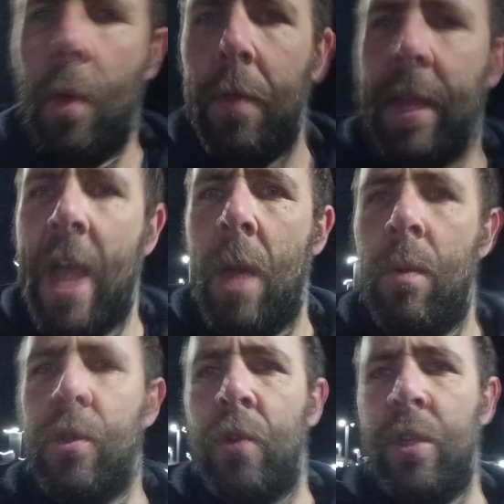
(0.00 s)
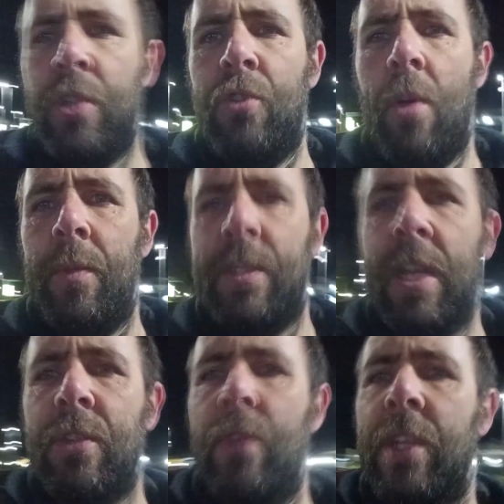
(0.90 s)
on the camera, so I just dropped the
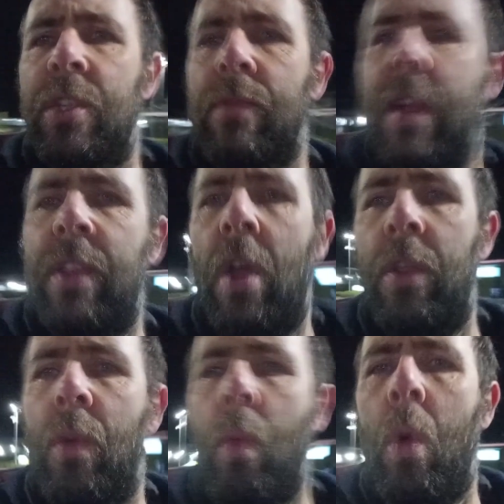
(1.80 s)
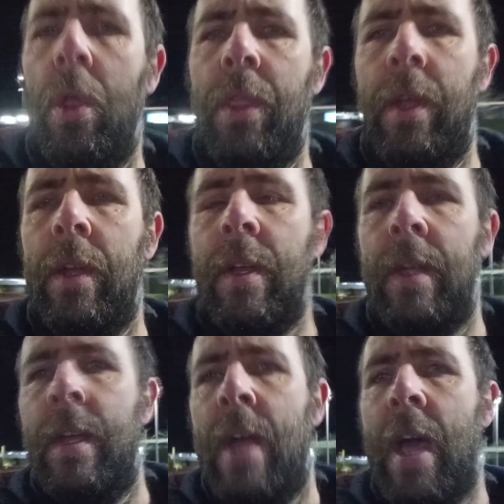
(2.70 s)
saturation right down to 1,
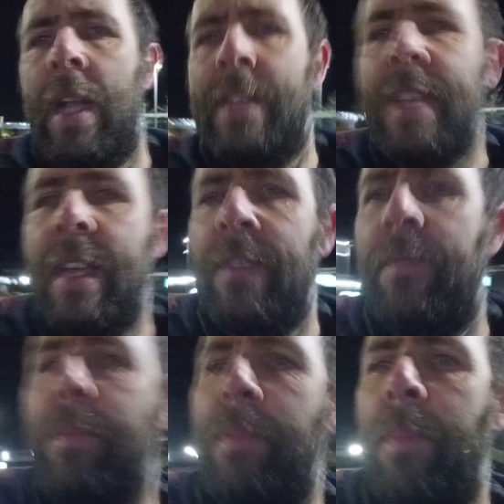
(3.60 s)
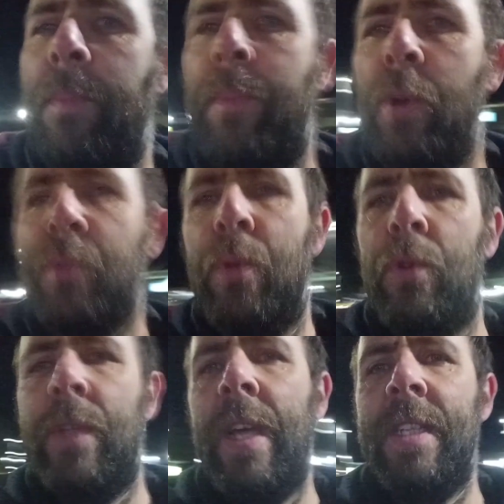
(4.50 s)
and I'll see if
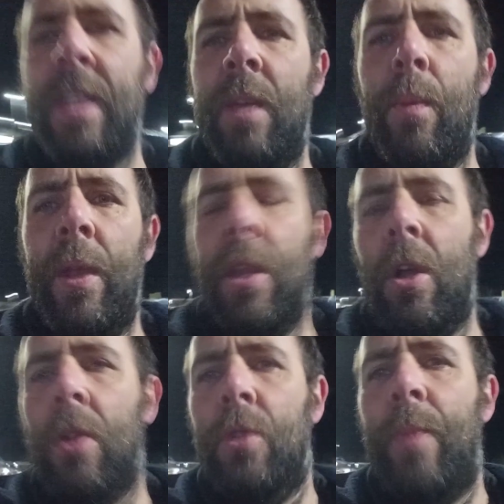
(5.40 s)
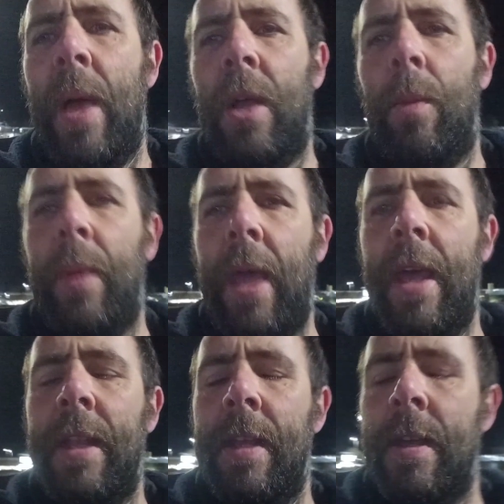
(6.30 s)
post-processing can bring the colours back up
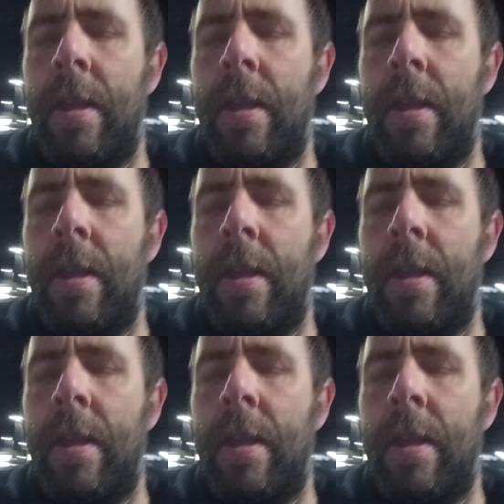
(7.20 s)
again.